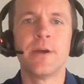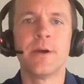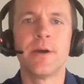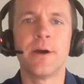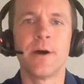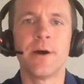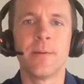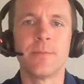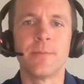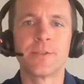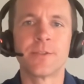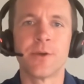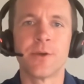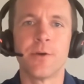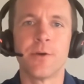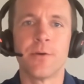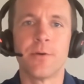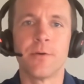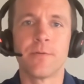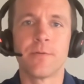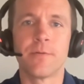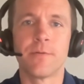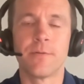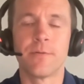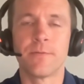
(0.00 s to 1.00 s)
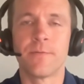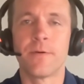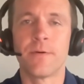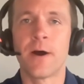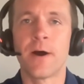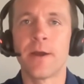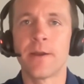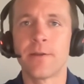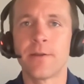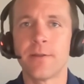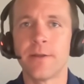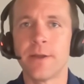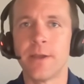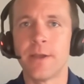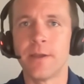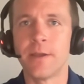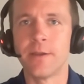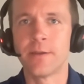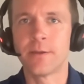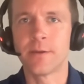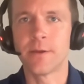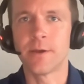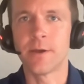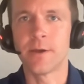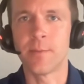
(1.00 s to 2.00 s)
um, so
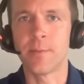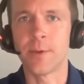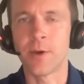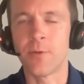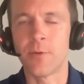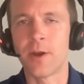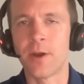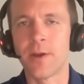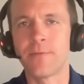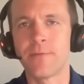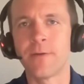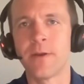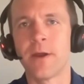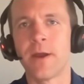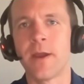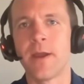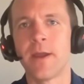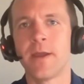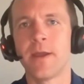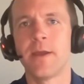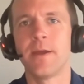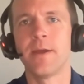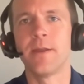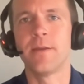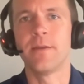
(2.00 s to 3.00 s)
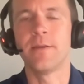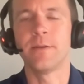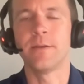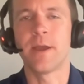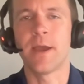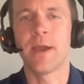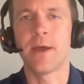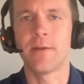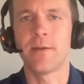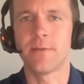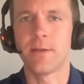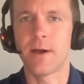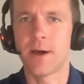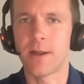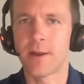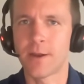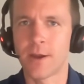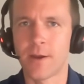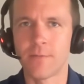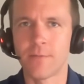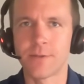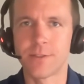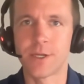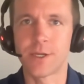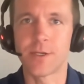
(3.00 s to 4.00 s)
finally uh, my wife and i had had a lot of
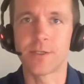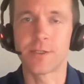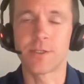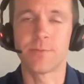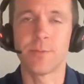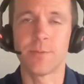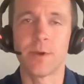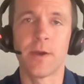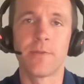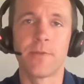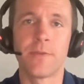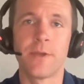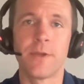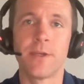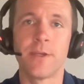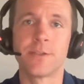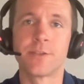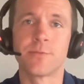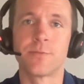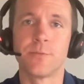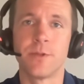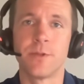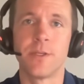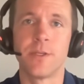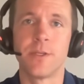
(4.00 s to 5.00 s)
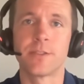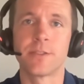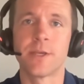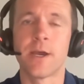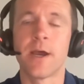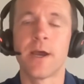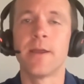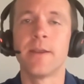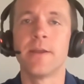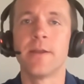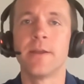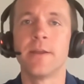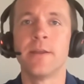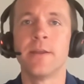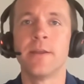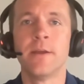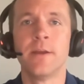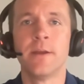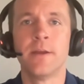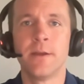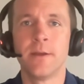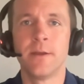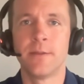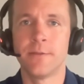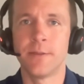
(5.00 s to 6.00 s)
conversations about this we decided
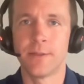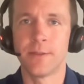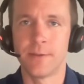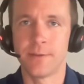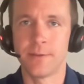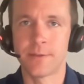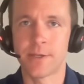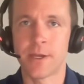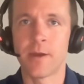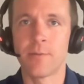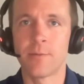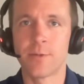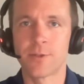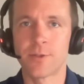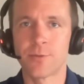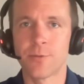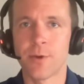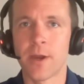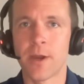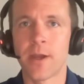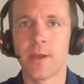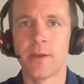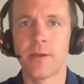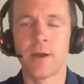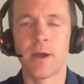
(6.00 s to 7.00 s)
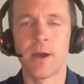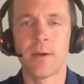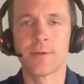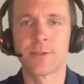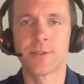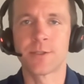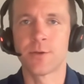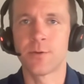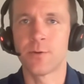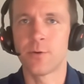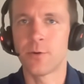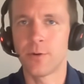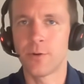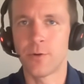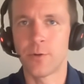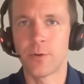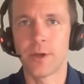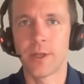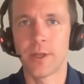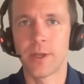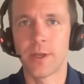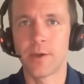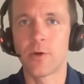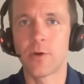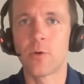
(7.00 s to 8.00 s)
that the time was right i was going to go
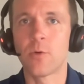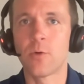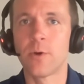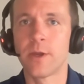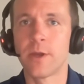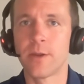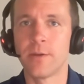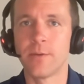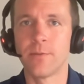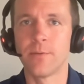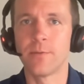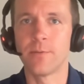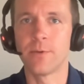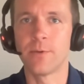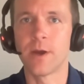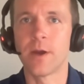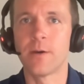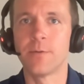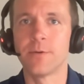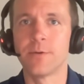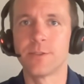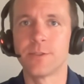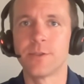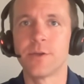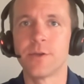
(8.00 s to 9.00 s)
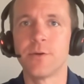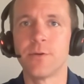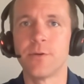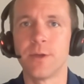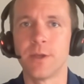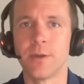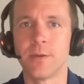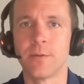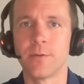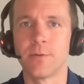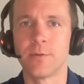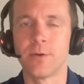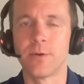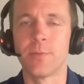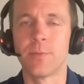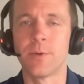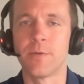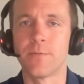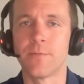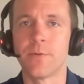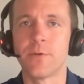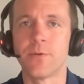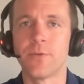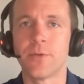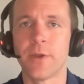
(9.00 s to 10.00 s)
ahead and quit what i was doing quit my
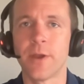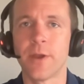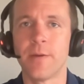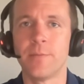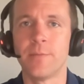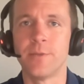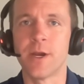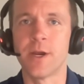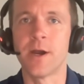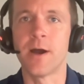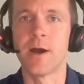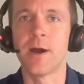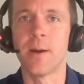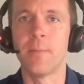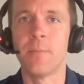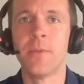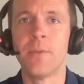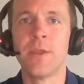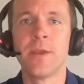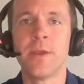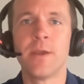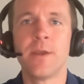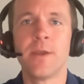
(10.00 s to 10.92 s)
full-time job